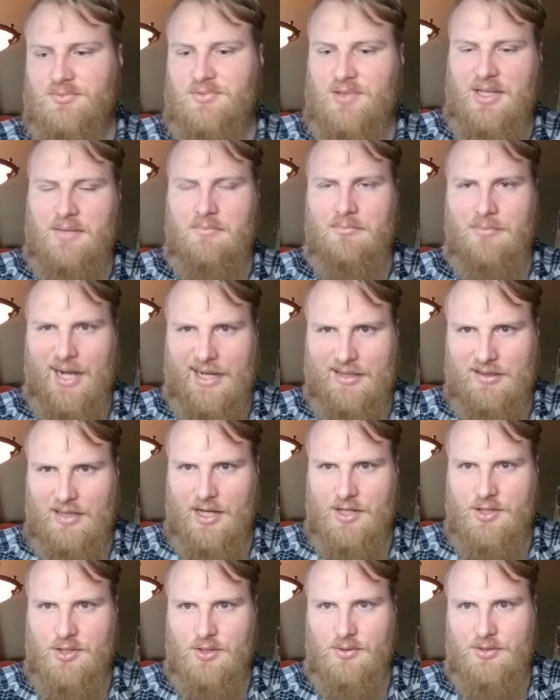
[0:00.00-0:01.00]
in
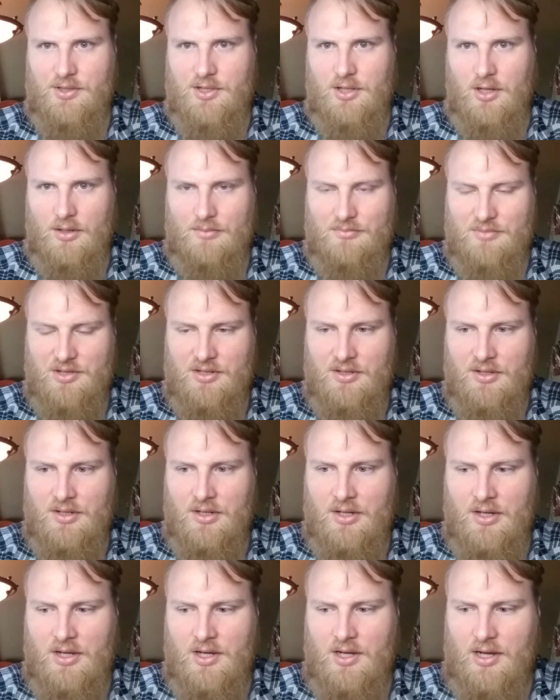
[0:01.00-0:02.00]
biological terms.
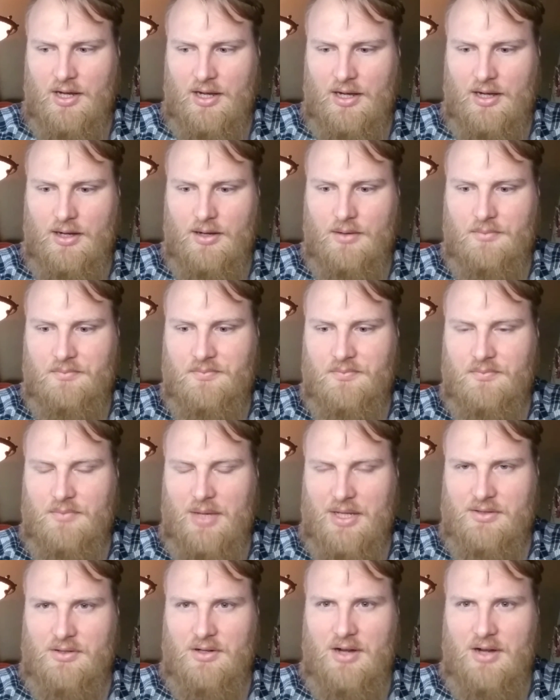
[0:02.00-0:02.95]
Males